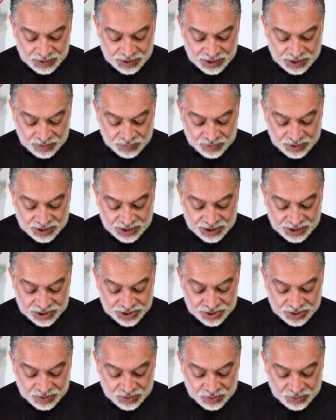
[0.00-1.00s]
and when they
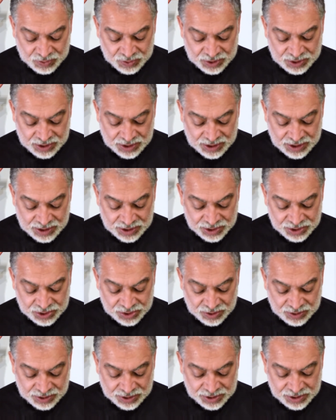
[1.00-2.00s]
exclude and
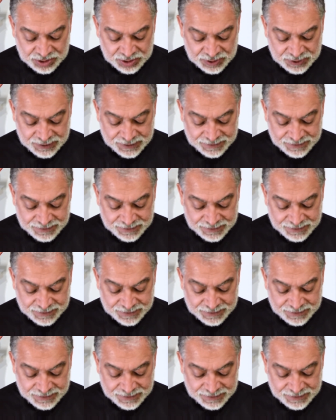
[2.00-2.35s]
insult you,